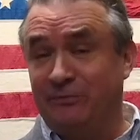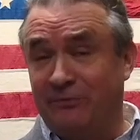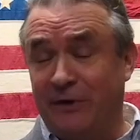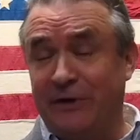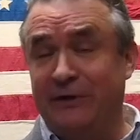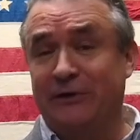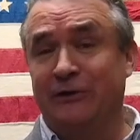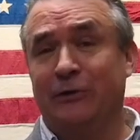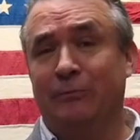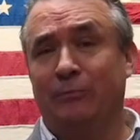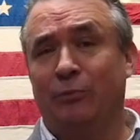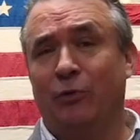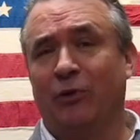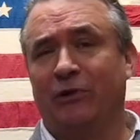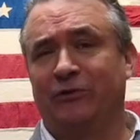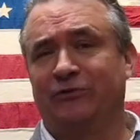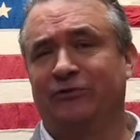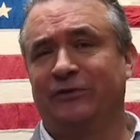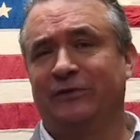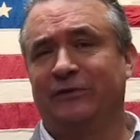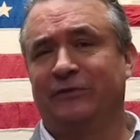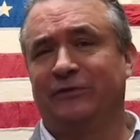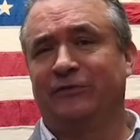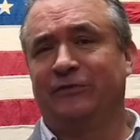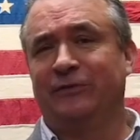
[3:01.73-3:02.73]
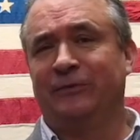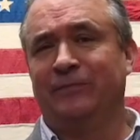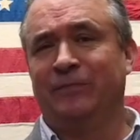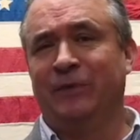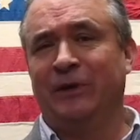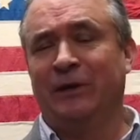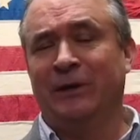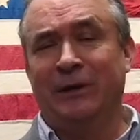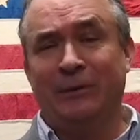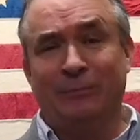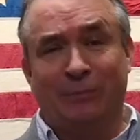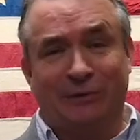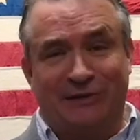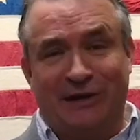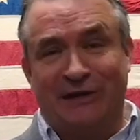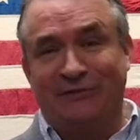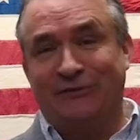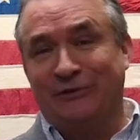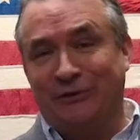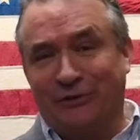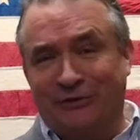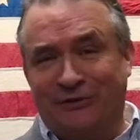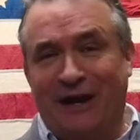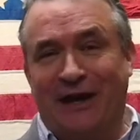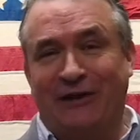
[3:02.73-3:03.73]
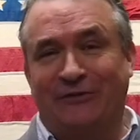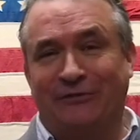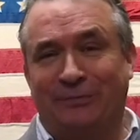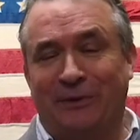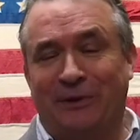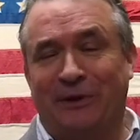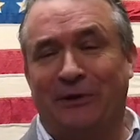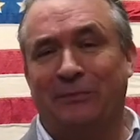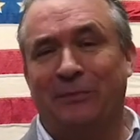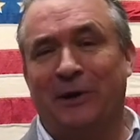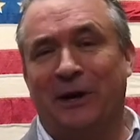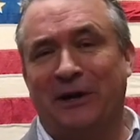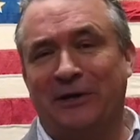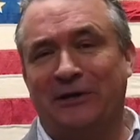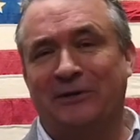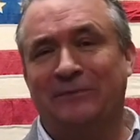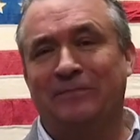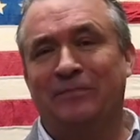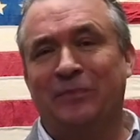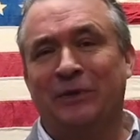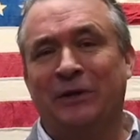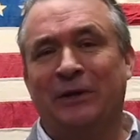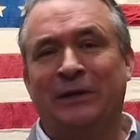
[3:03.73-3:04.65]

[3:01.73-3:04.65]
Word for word: funding abortions, protecting your taxpayer money